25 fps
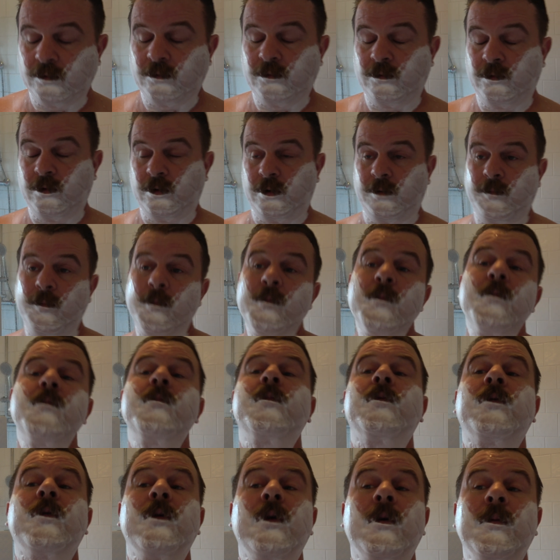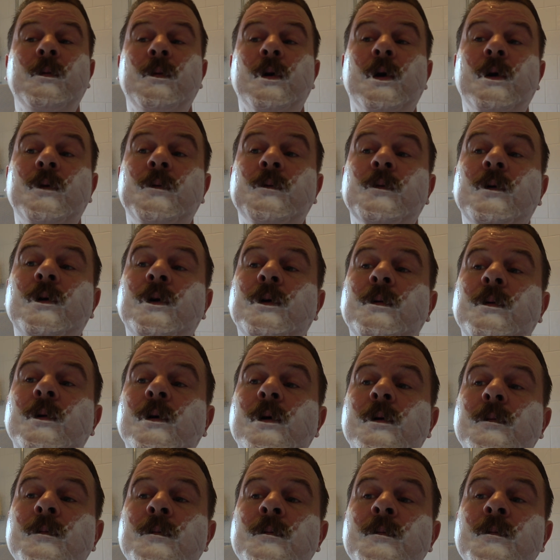Right, it's the
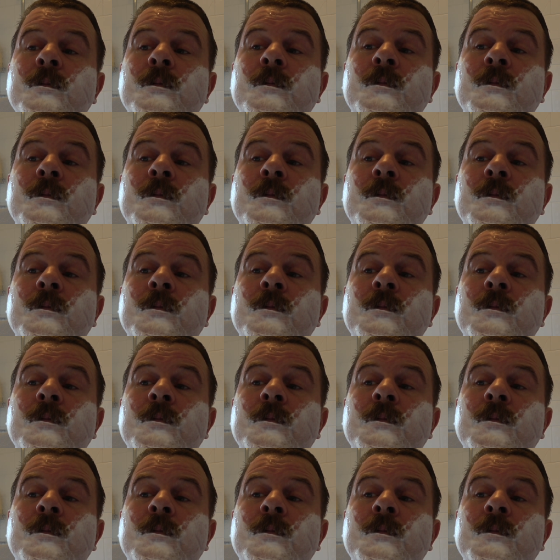MK.31.